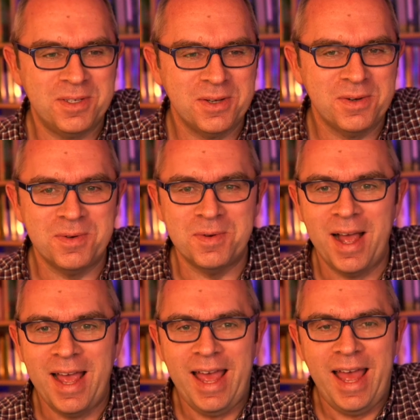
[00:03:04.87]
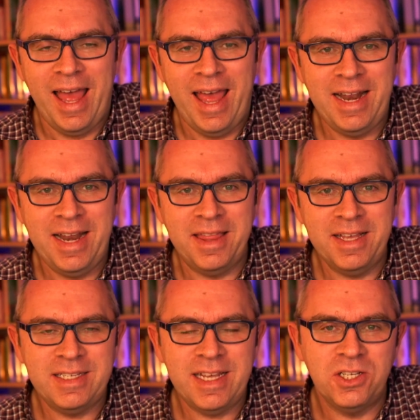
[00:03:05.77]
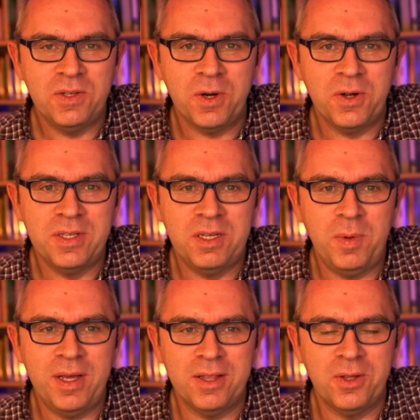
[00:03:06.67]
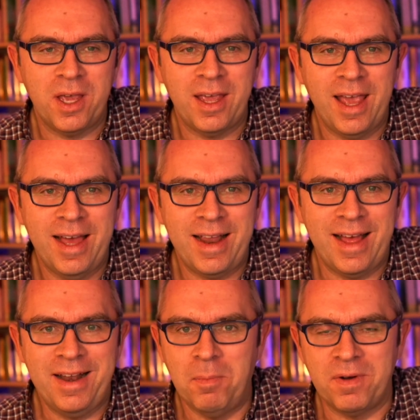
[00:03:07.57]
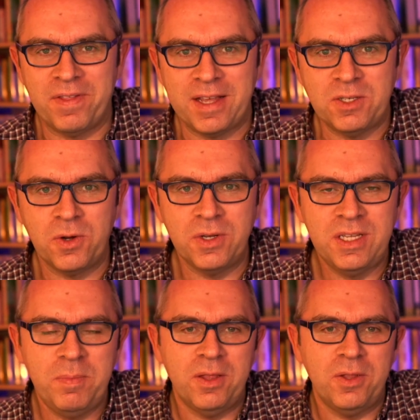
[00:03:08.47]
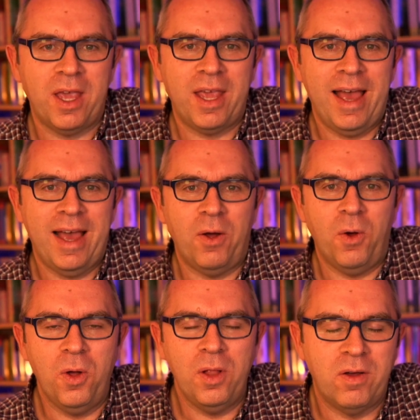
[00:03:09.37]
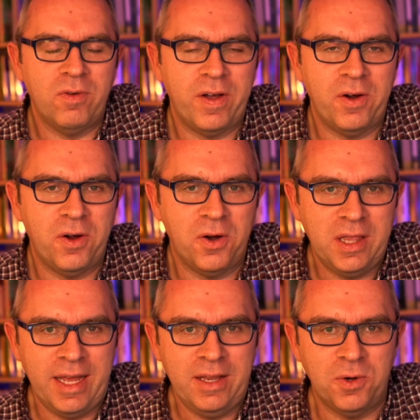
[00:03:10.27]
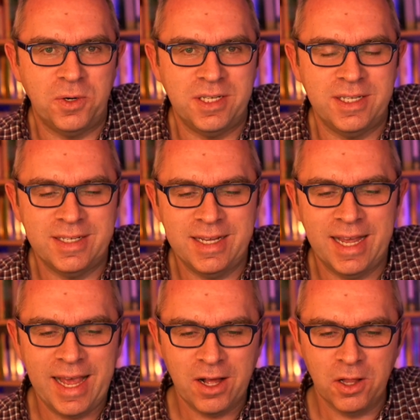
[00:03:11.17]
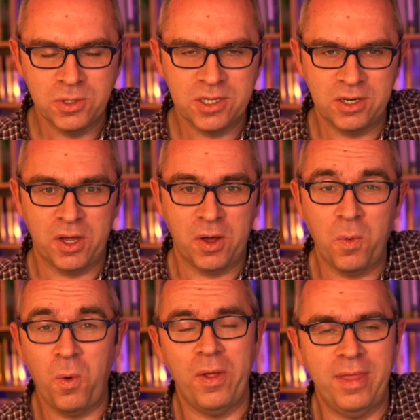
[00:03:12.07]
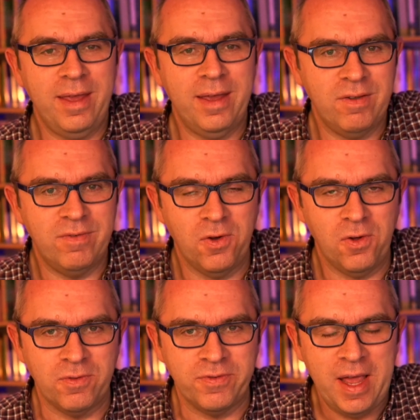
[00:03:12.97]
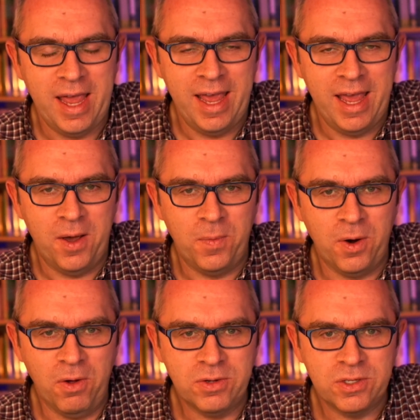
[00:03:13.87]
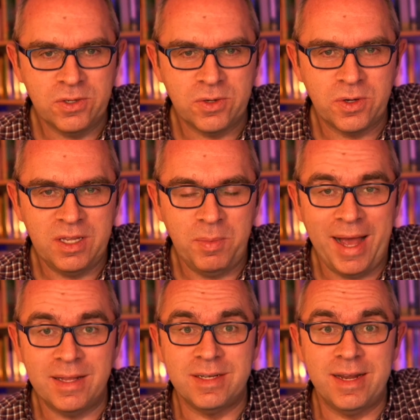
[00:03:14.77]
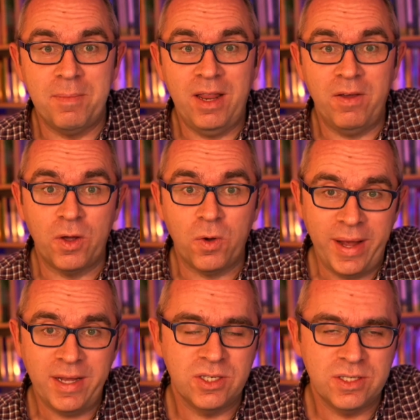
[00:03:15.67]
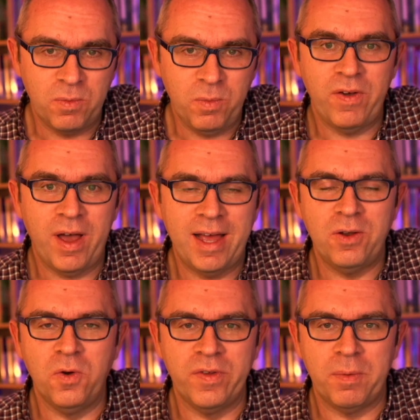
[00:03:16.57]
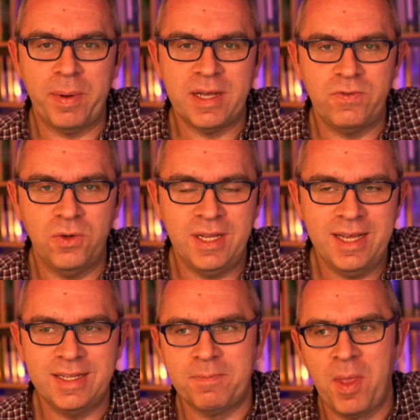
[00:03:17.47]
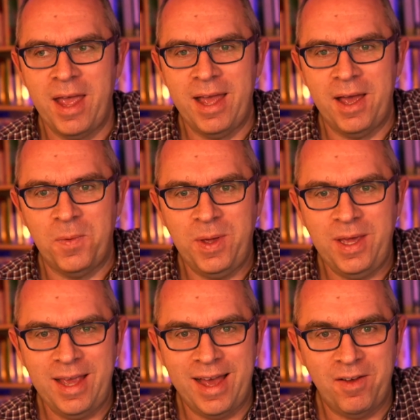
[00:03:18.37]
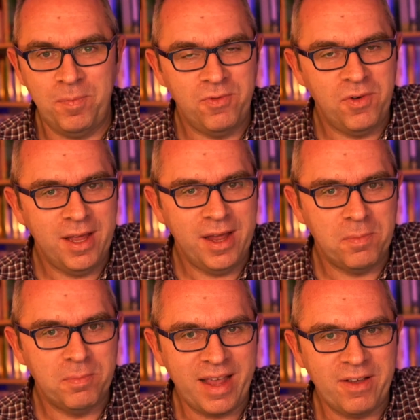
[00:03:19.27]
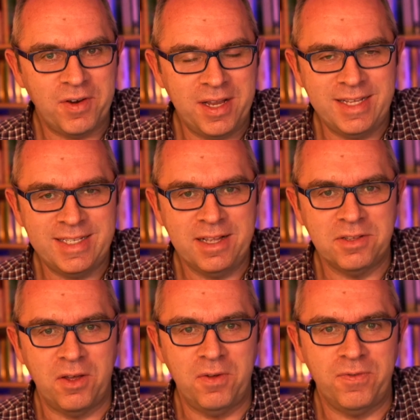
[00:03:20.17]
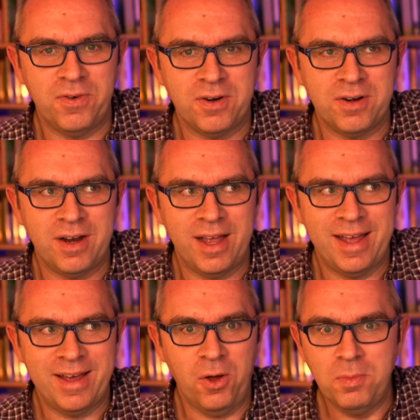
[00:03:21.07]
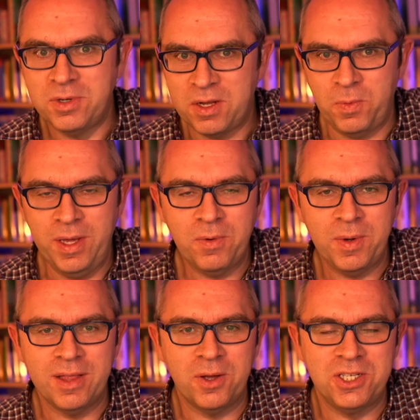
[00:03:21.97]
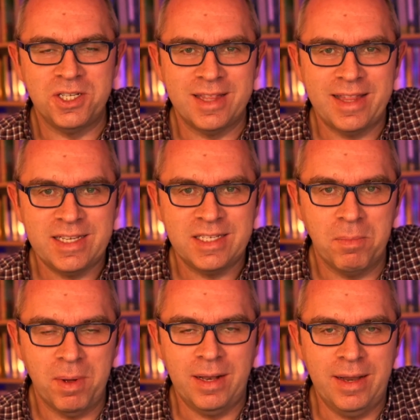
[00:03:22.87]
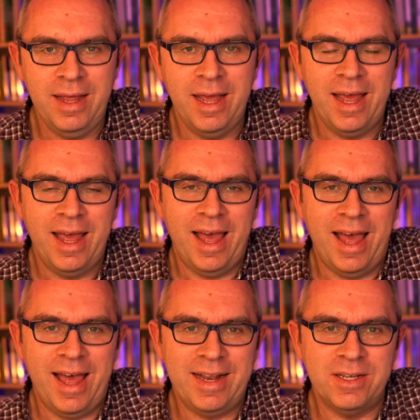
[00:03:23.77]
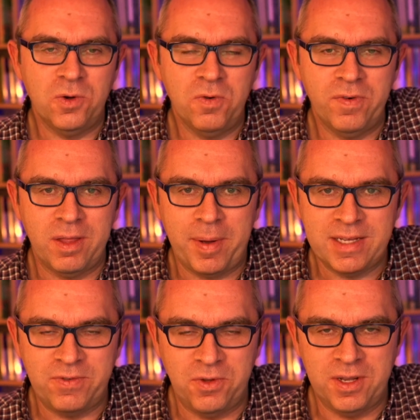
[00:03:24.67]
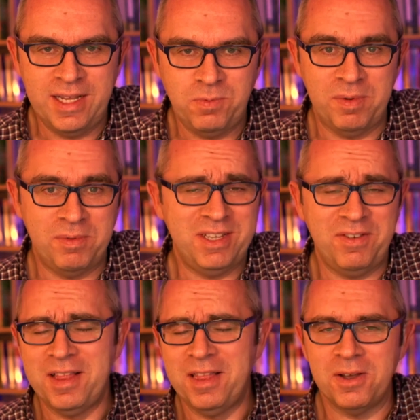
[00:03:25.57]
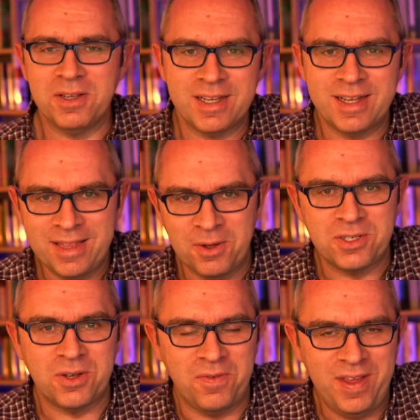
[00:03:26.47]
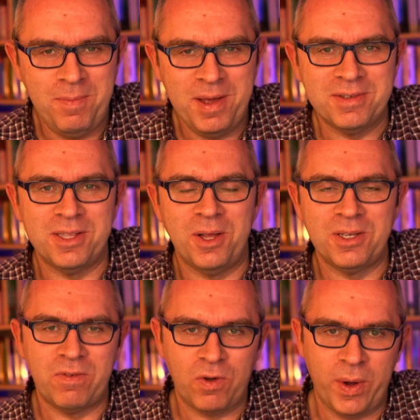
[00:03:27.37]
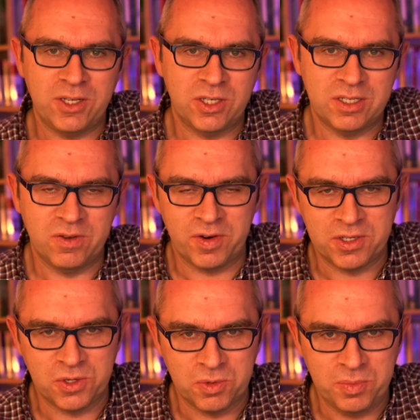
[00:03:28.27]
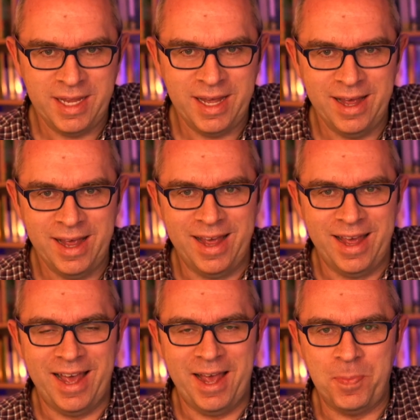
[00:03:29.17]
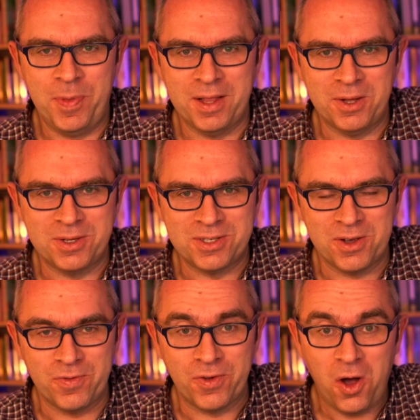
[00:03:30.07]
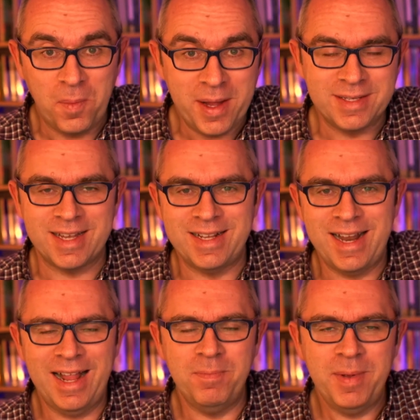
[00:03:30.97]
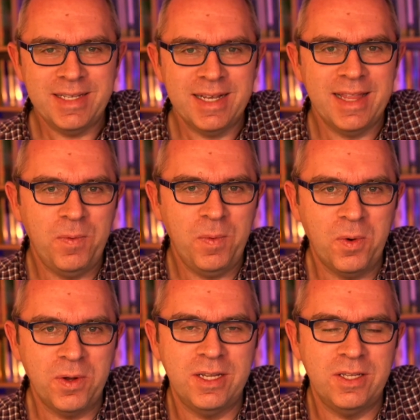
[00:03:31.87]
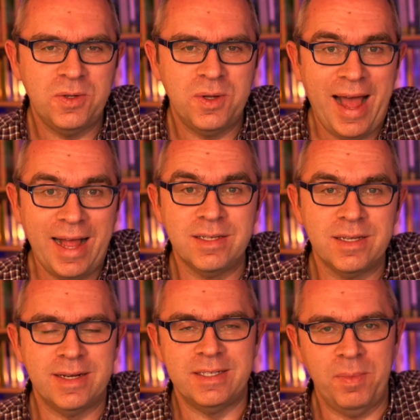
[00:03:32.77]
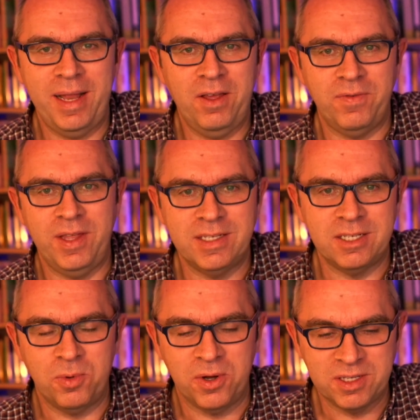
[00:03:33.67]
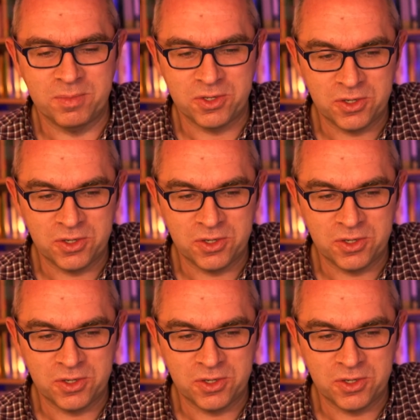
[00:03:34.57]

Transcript: So in this session, we're going to be looking at a number of things. We're going to be looking at all of our online courses and taking a closer look at what they involve. We're also going to be answering many of the questions that we've had over the past few days. We have been running our Black Friday sale now for almost a week. We launched it last Monday. And over the past few days, we've been receiving lots and lots of emails, lots of questions over social media, lots of comments. And basically, we wanted to answer as many of these as possible.